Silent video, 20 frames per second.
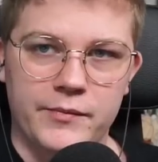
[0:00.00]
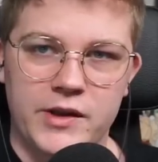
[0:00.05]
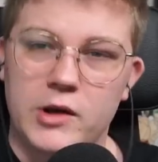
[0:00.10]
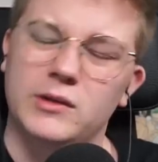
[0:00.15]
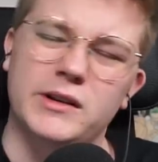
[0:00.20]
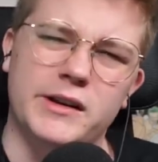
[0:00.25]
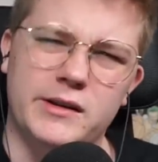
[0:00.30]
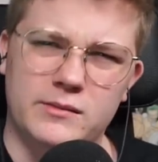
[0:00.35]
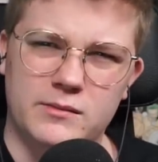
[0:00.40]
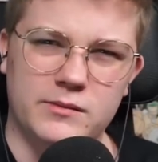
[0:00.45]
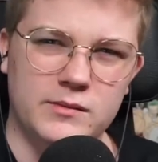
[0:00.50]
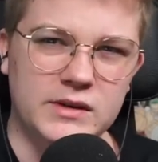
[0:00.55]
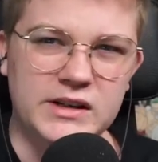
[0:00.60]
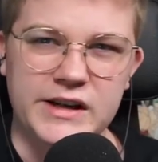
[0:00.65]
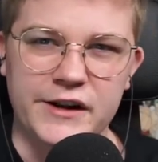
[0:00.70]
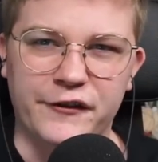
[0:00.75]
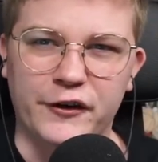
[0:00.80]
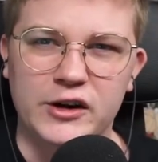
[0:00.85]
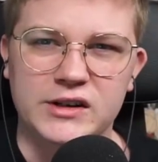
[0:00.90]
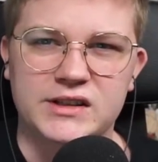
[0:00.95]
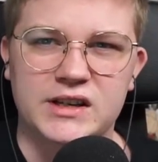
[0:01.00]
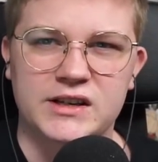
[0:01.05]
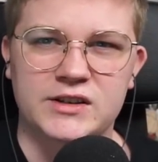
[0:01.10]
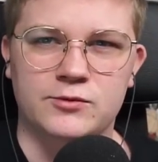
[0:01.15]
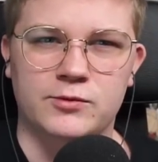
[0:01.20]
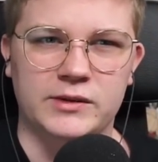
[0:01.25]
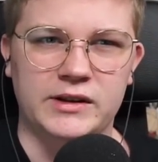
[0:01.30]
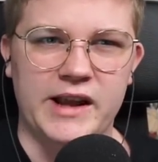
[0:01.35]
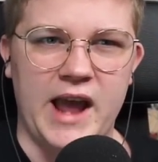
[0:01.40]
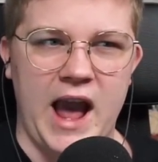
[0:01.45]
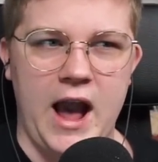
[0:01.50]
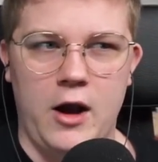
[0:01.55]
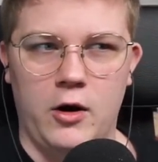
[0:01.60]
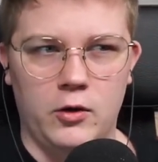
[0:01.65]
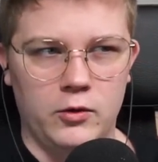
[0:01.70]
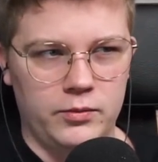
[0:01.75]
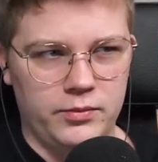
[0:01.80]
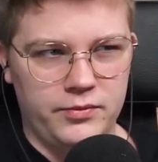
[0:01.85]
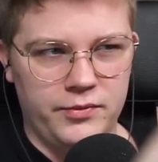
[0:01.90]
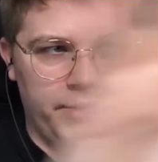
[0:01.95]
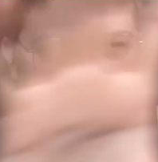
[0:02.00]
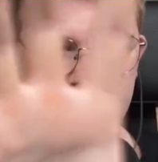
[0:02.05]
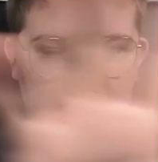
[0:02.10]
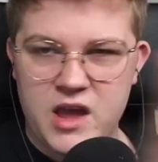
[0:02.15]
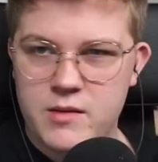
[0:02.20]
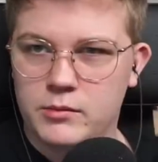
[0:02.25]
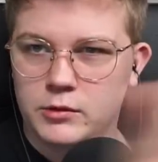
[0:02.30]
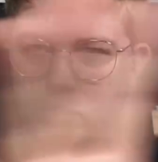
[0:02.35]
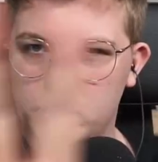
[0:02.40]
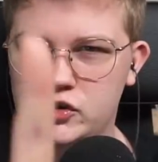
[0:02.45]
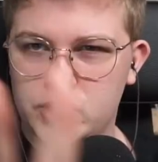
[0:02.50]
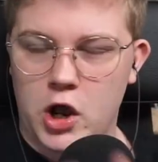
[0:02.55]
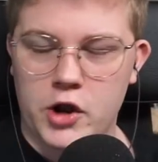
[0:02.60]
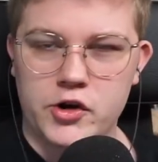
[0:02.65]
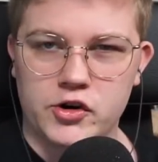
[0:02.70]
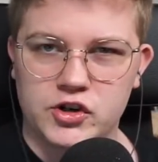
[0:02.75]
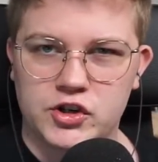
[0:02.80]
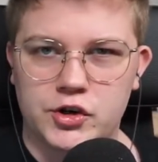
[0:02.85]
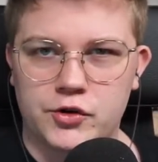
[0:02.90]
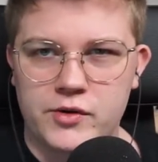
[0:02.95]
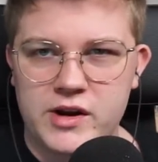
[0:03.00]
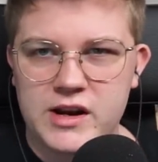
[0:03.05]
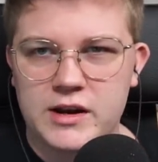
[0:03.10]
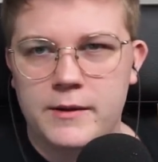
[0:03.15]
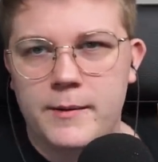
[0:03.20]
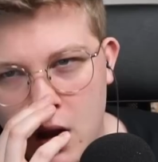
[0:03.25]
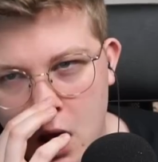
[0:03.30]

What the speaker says: The only difference is really how the game looks on your screen.